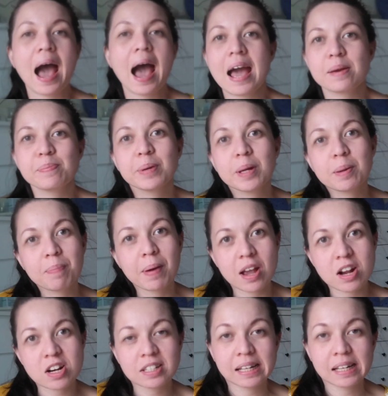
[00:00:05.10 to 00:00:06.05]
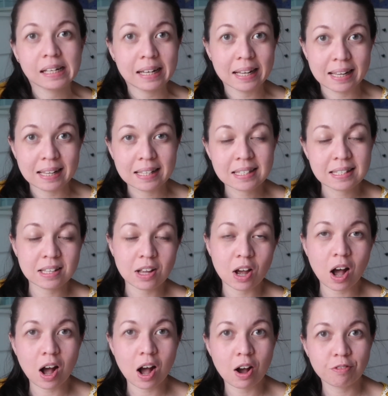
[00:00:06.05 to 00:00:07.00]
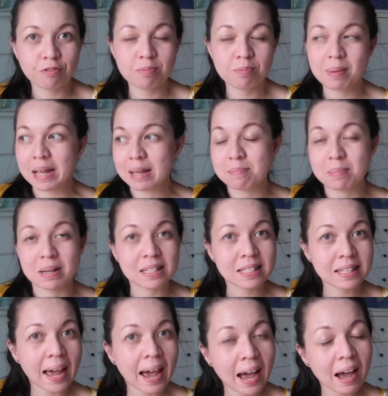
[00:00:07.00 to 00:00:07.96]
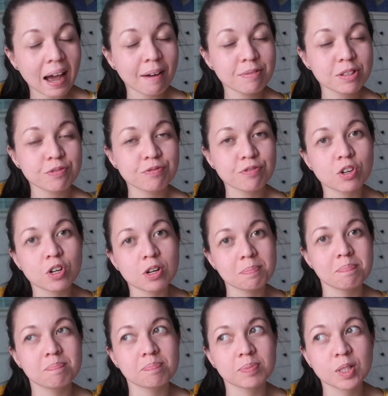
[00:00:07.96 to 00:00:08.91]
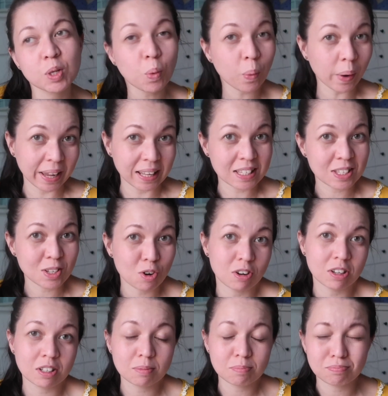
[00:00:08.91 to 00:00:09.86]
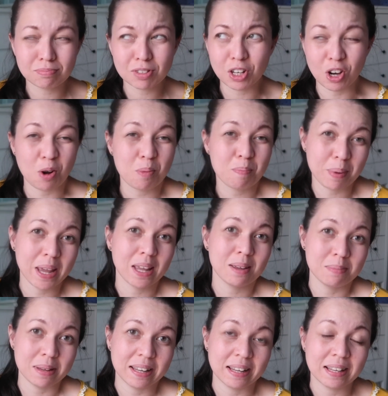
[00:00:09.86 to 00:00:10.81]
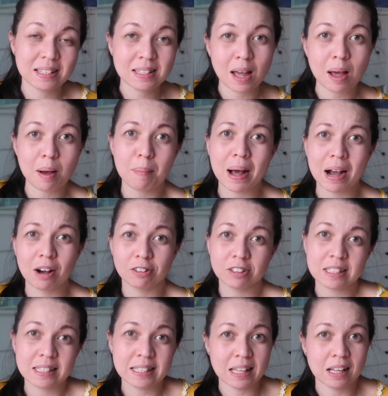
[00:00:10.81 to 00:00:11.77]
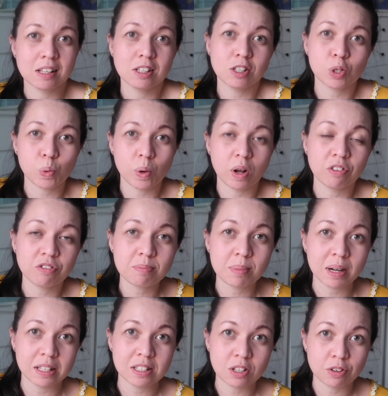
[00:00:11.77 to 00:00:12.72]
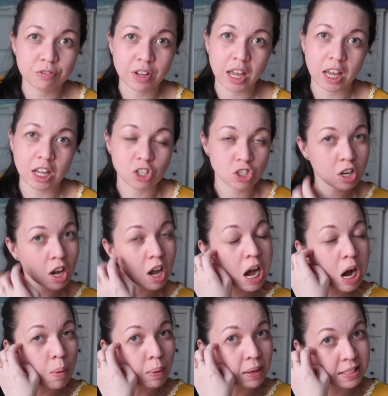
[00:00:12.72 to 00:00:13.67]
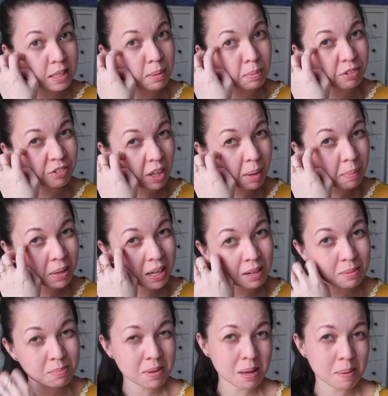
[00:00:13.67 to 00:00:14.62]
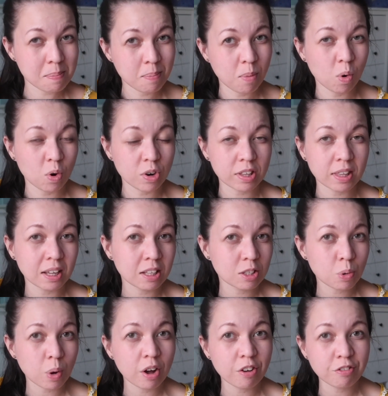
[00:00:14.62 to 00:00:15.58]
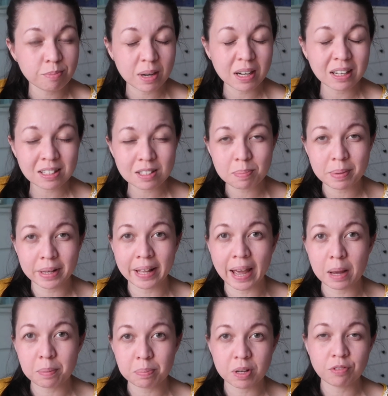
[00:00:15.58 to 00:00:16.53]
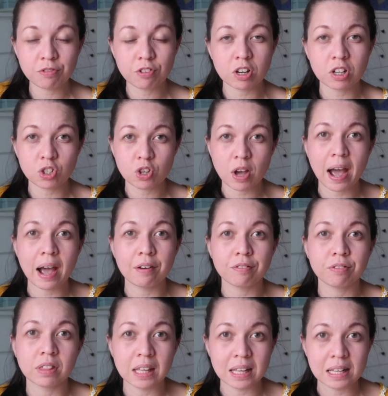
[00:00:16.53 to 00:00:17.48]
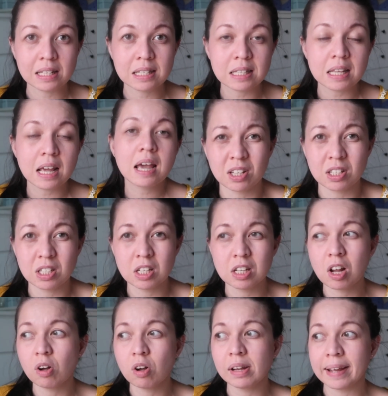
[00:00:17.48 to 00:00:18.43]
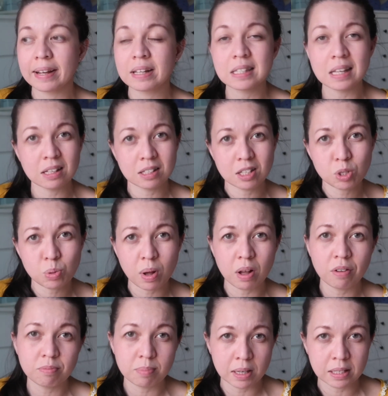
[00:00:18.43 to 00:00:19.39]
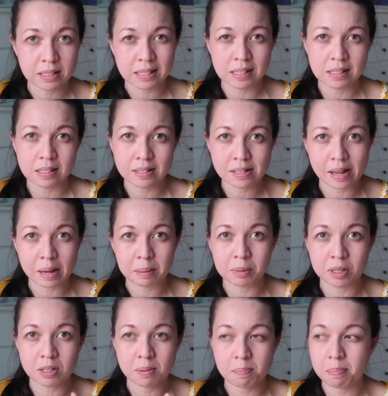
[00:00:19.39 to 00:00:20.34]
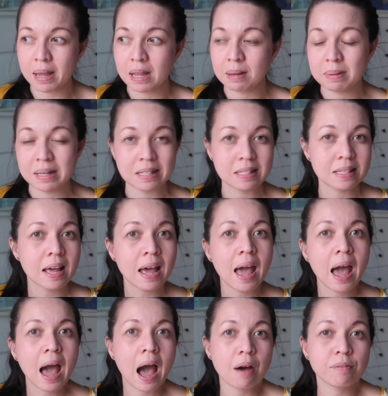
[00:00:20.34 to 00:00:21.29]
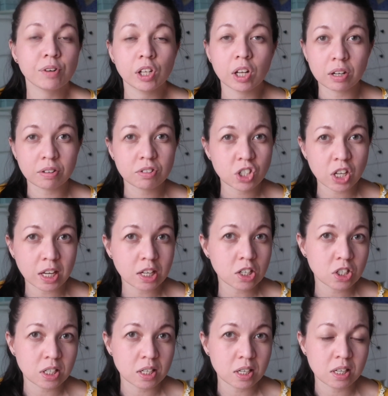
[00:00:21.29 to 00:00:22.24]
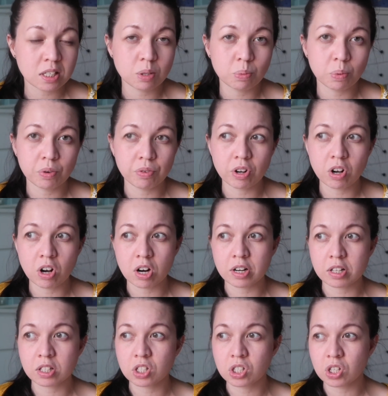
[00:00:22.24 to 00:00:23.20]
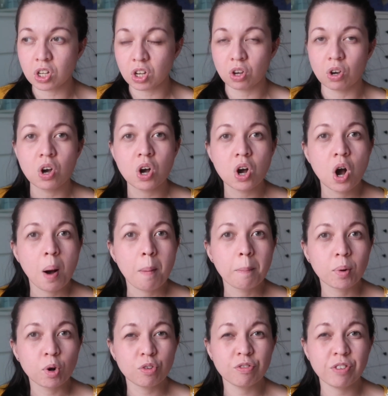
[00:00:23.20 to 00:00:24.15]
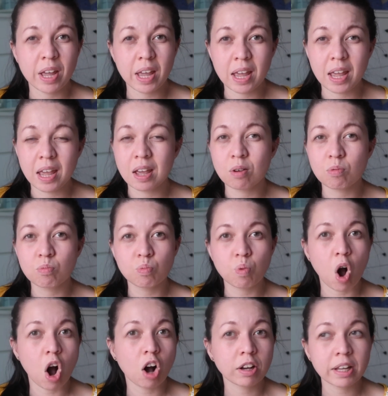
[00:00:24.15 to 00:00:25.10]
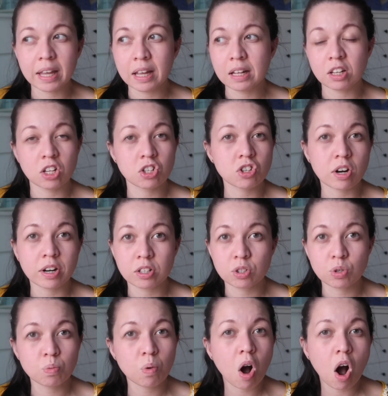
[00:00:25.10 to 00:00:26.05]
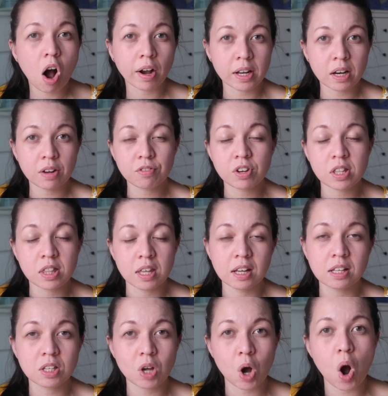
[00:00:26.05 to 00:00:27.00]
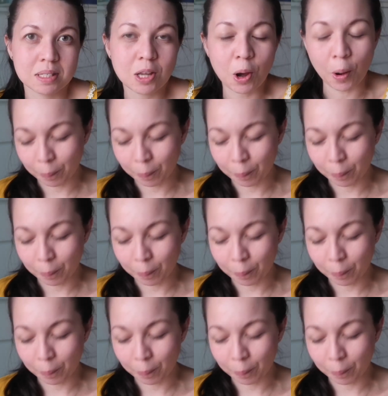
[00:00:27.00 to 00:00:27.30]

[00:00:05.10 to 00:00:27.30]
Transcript: I prepared a list of my must-haves for twins or babies about 6 to 12 months of age. Well, some of them can be more than 12 months, but I prefer to have this because like 6 to 12 months is the time that the babies have a lot of changes with regards to moving, walking. They started to walk and everything. So